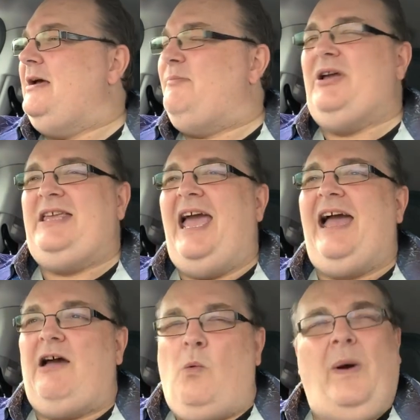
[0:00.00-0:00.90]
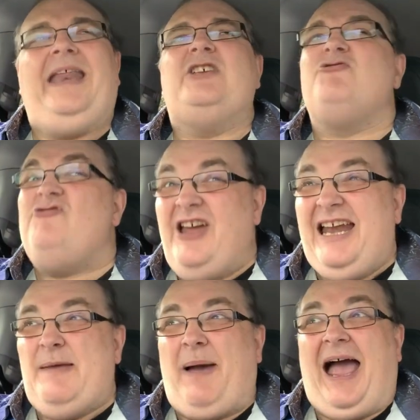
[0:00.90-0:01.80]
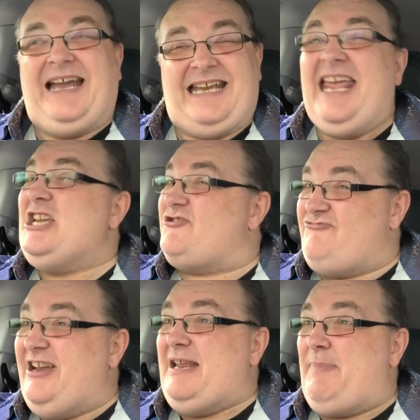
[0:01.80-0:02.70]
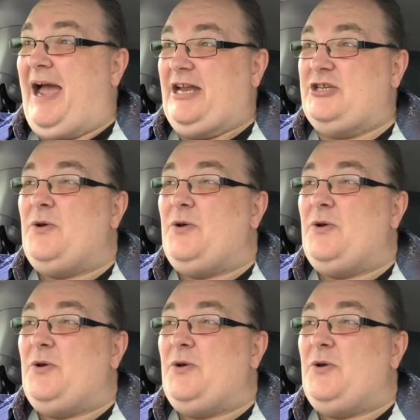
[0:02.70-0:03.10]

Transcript: But yeah, when it's really bad, it's really bad.